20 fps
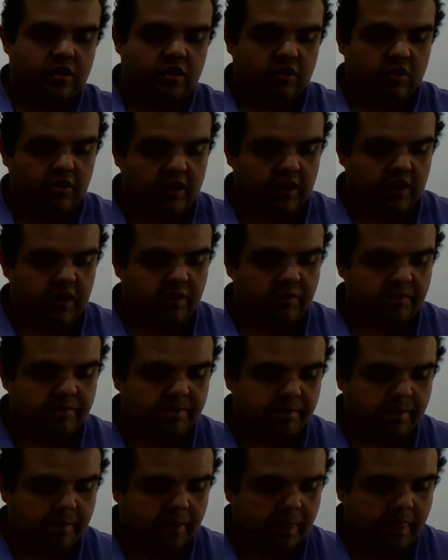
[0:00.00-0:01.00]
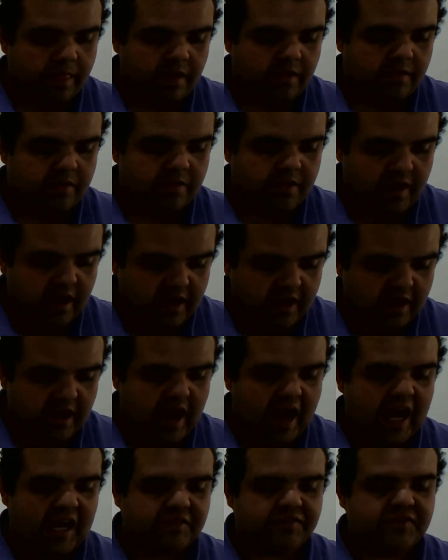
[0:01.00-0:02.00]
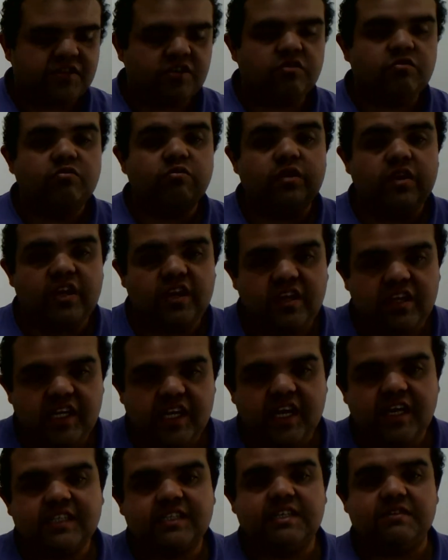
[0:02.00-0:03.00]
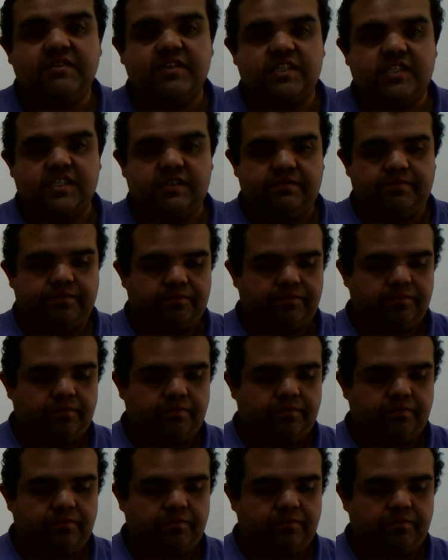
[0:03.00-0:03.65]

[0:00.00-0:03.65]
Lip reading: Okay? Then, after reading the activity,